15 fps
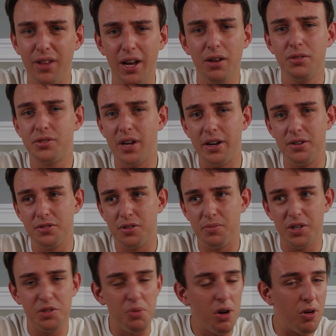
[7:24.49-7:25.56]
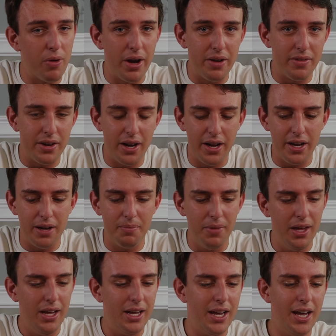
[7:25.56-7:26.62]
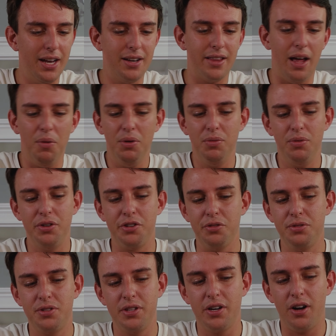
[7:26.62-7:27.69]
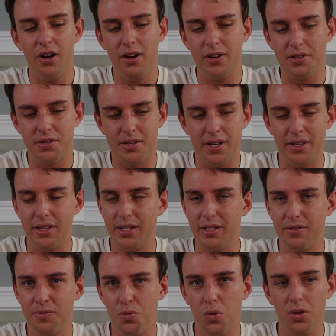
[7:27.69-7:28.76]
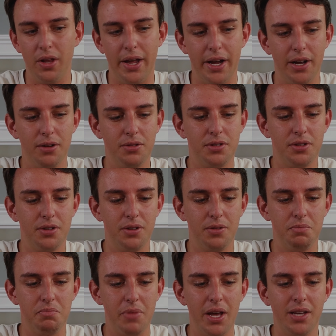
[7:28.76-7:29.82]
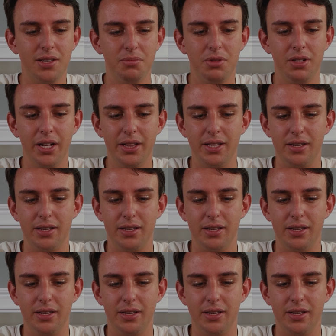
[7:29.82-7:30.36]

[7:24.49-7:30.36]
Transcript: LEGO designers are much more creative than I am, and that would reduce the cost, I think, for LEGO to make something like